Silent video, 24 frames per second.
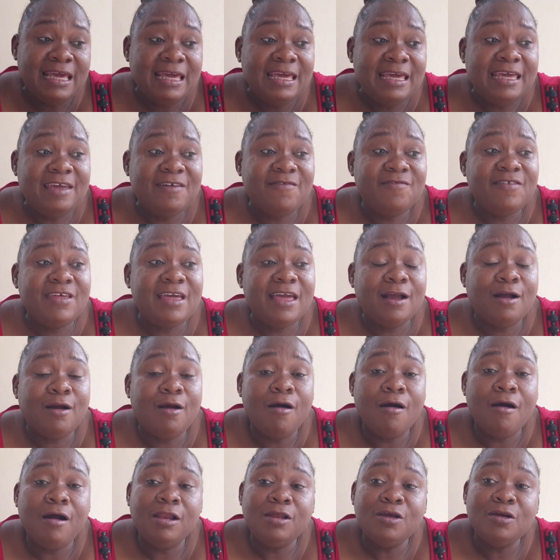If they
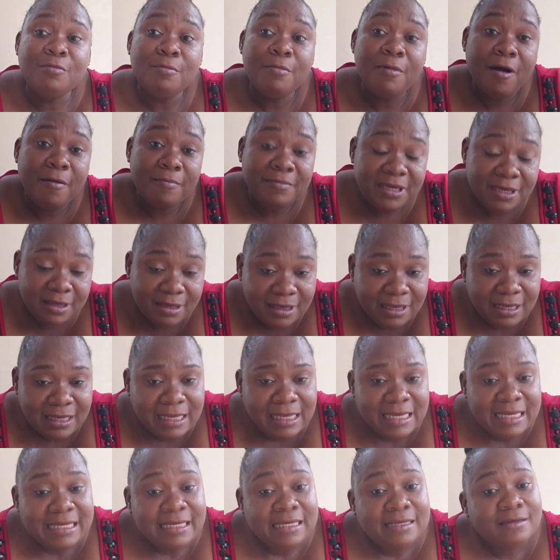call you mommy,
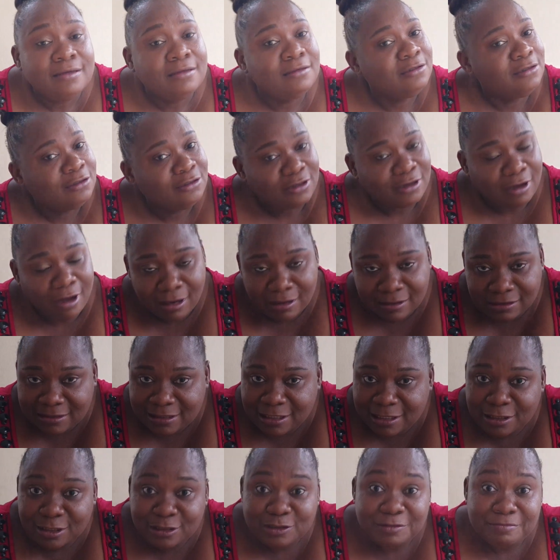
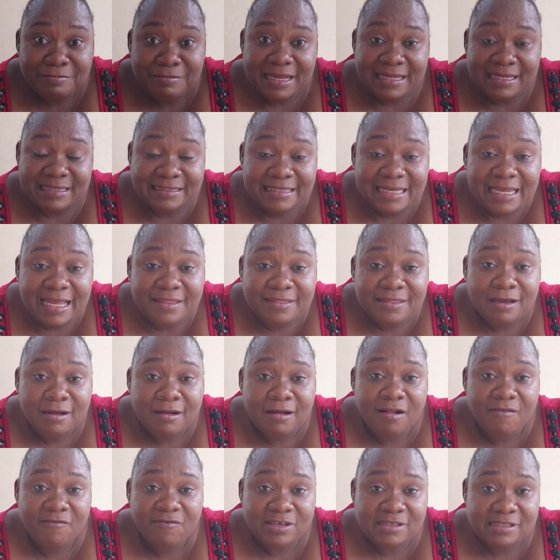continue to maintain the
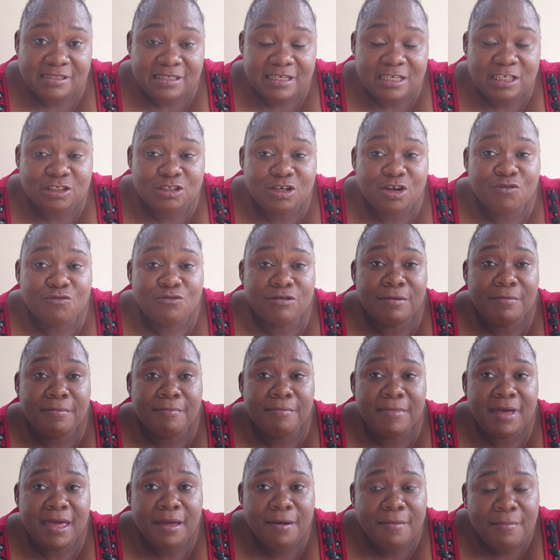conversation.
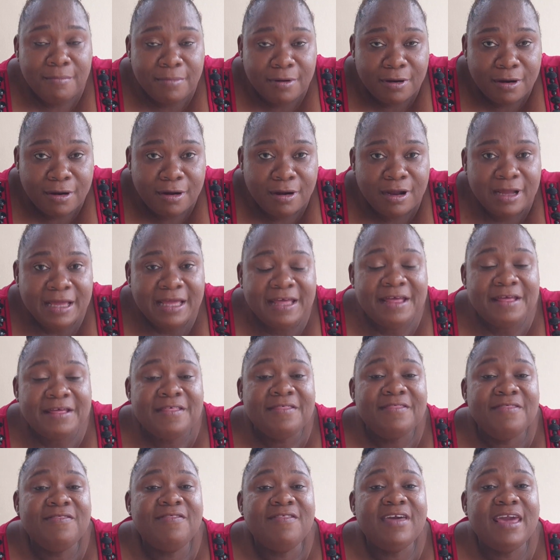Remember,
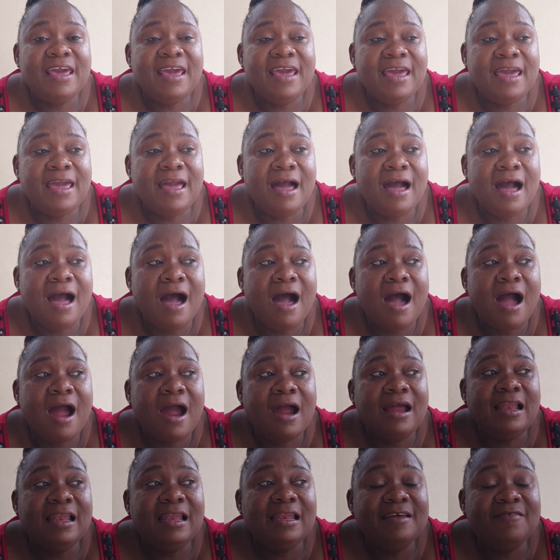they
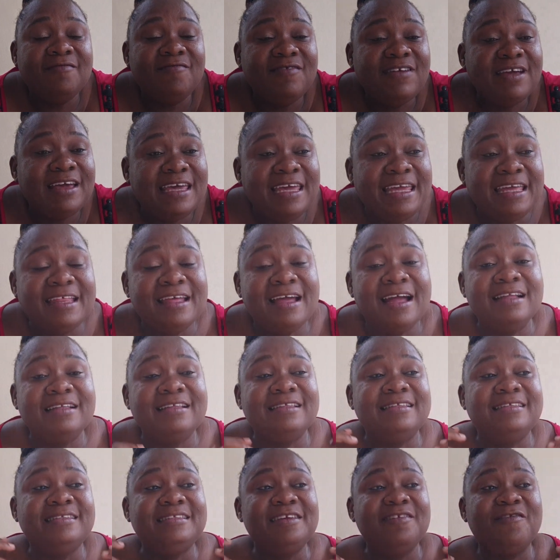are living in a
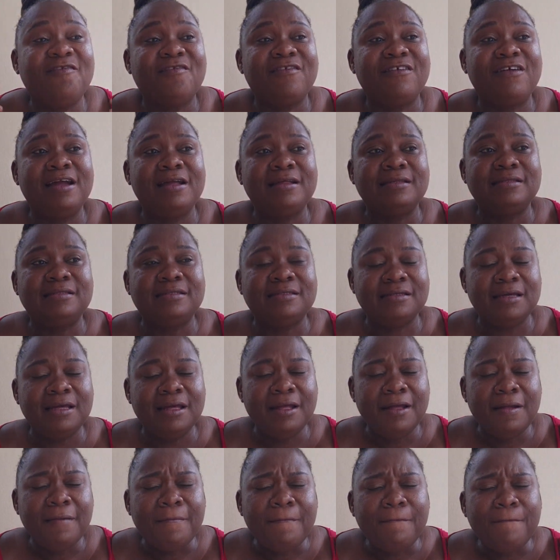different
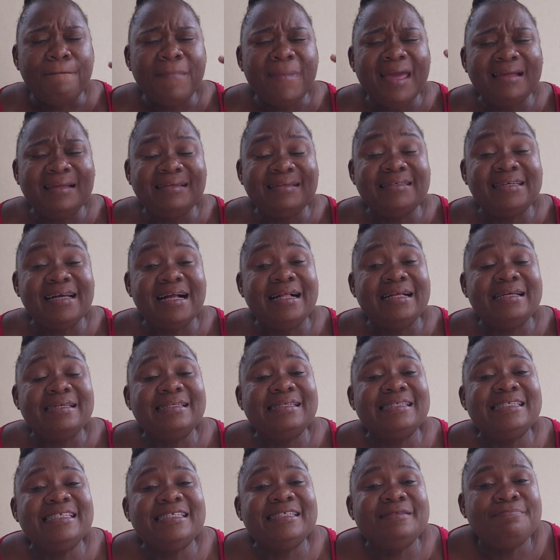mental
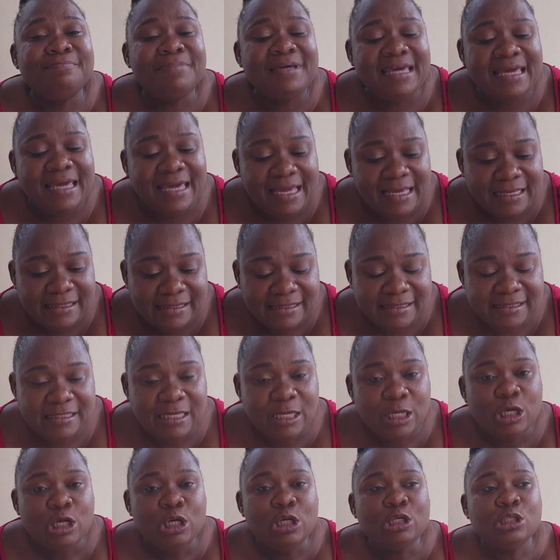space.
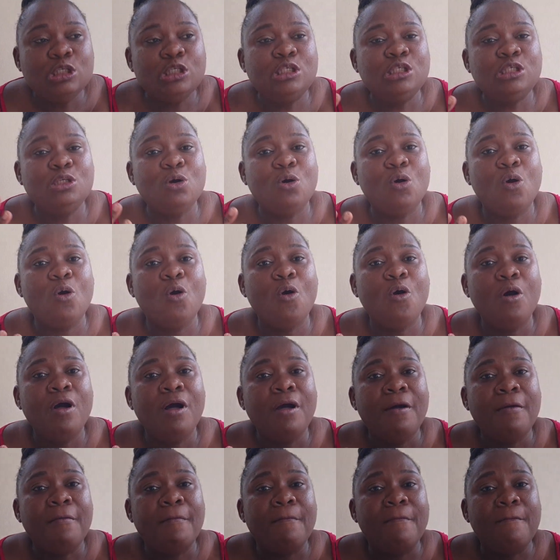So
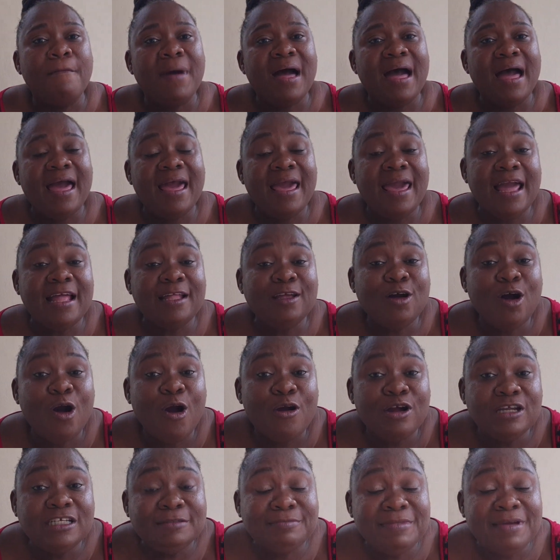my
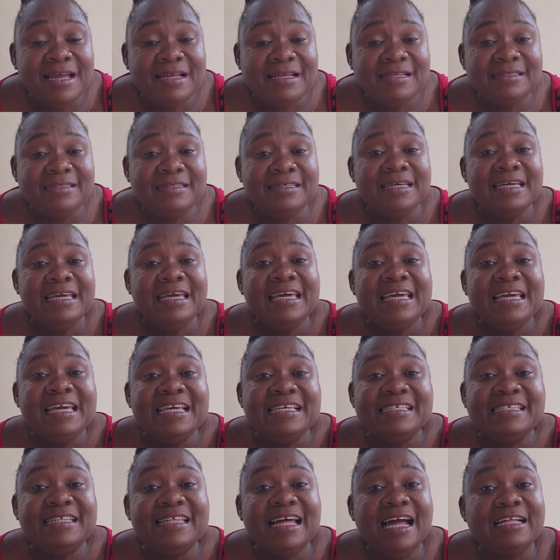encouragement
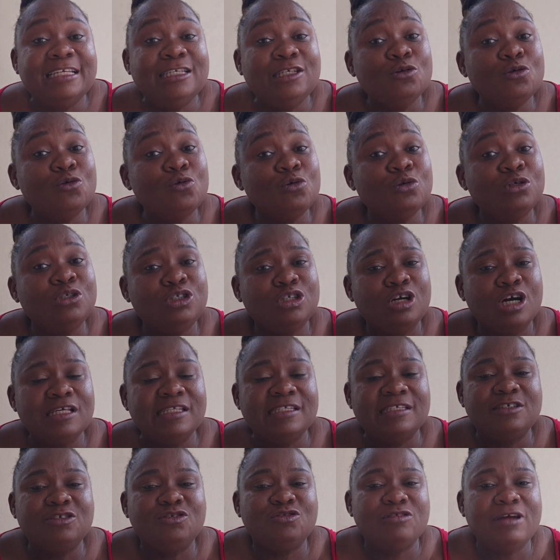is that you
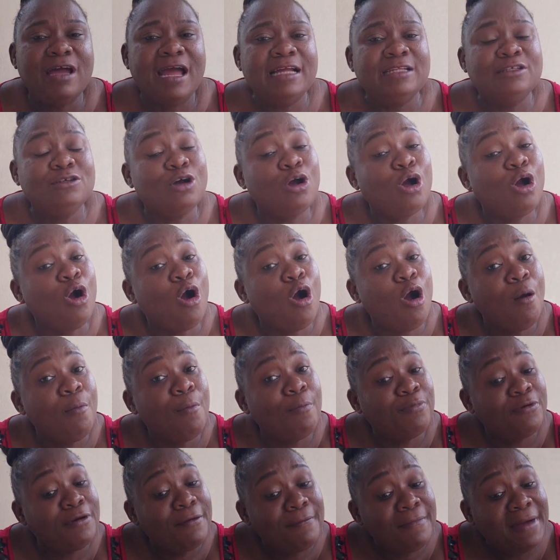just try to
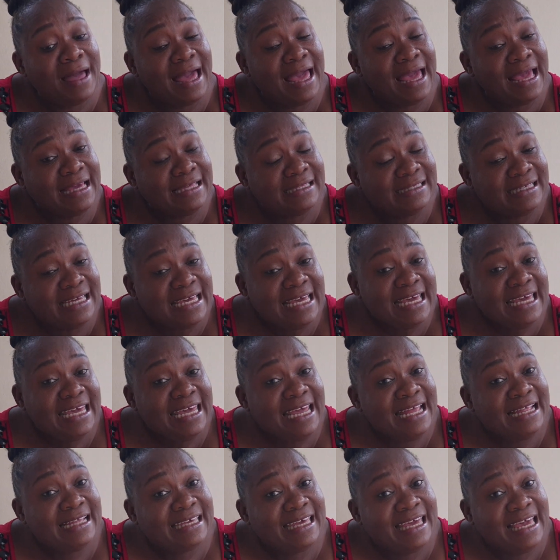compromise
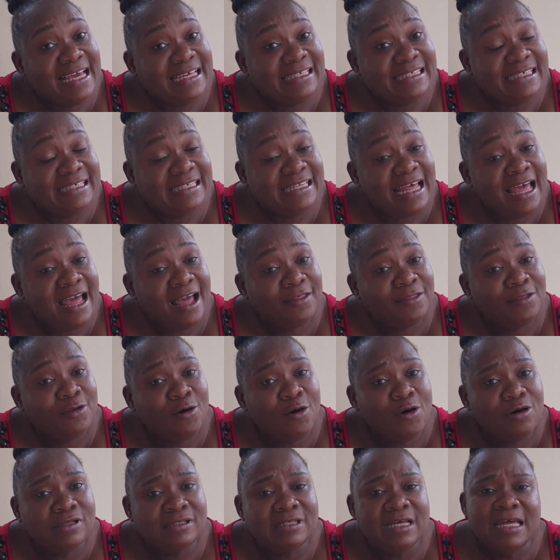in cases like
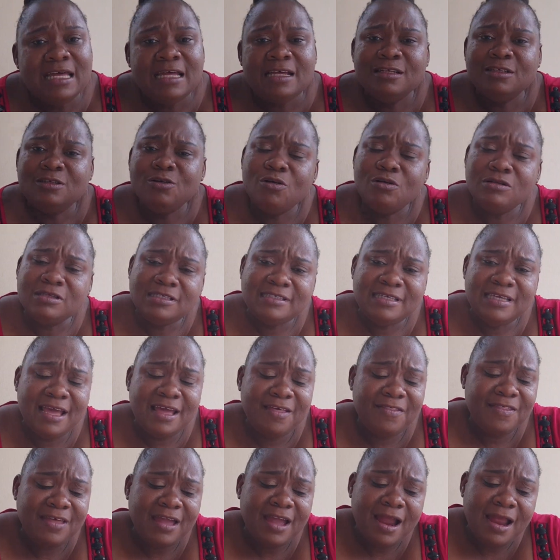those. Don't
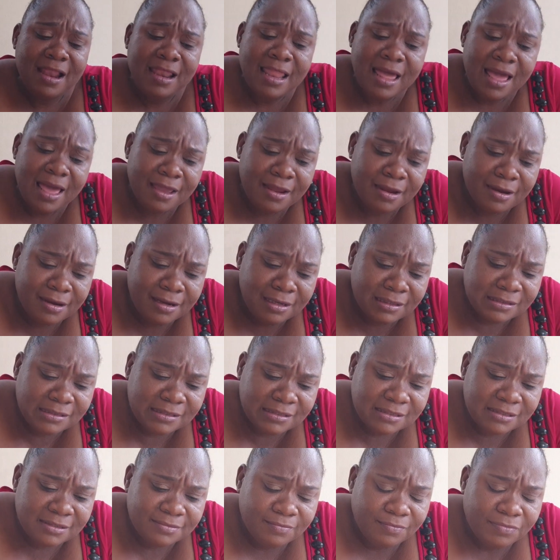say they're liars.